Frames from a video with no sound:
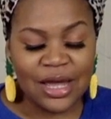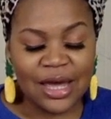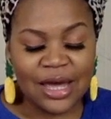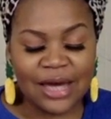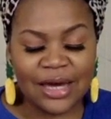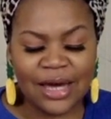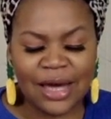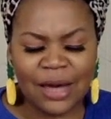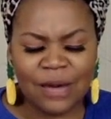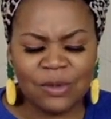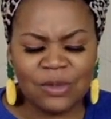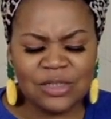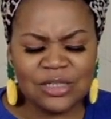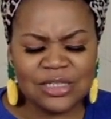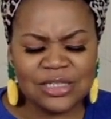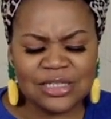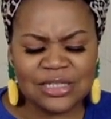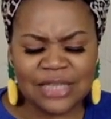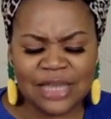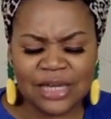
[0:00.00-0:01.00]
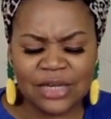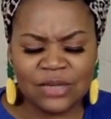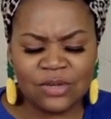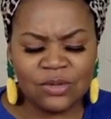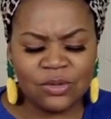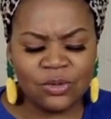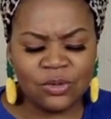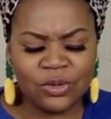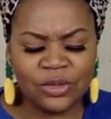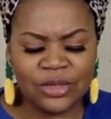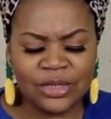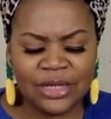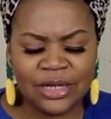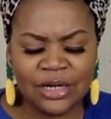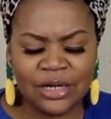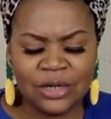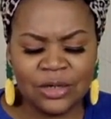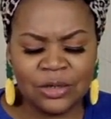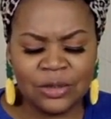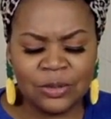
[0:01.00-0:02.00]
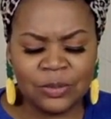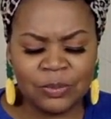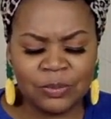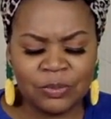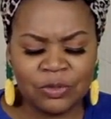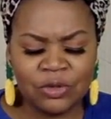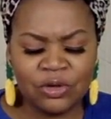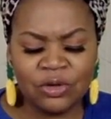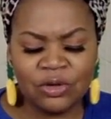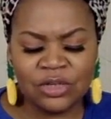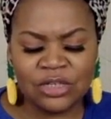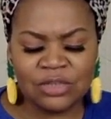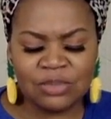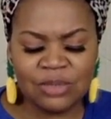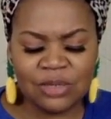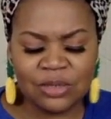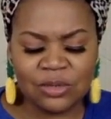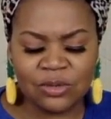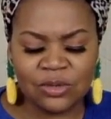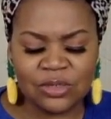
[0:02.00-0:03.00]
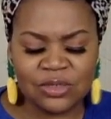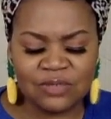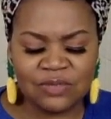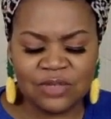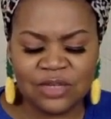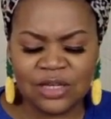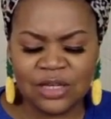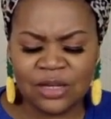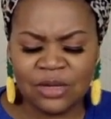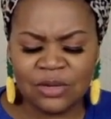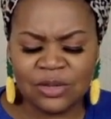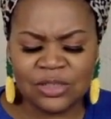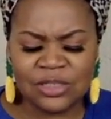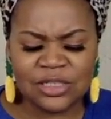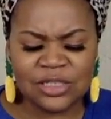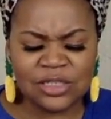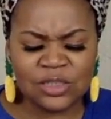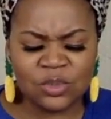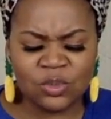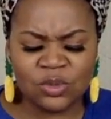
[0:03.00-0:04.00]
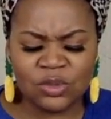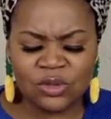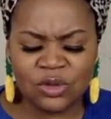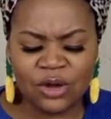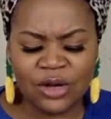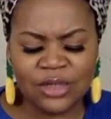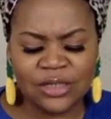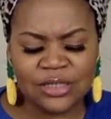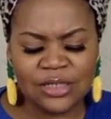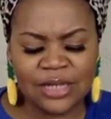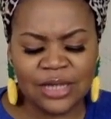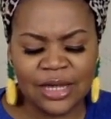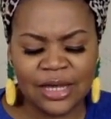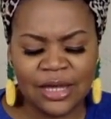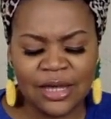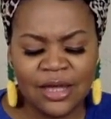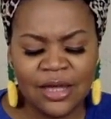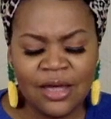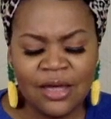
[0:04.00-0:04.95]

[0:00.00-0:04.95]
And God, we just thank you, Lord, that um, you're going to speak through this video and touch someone's heart today.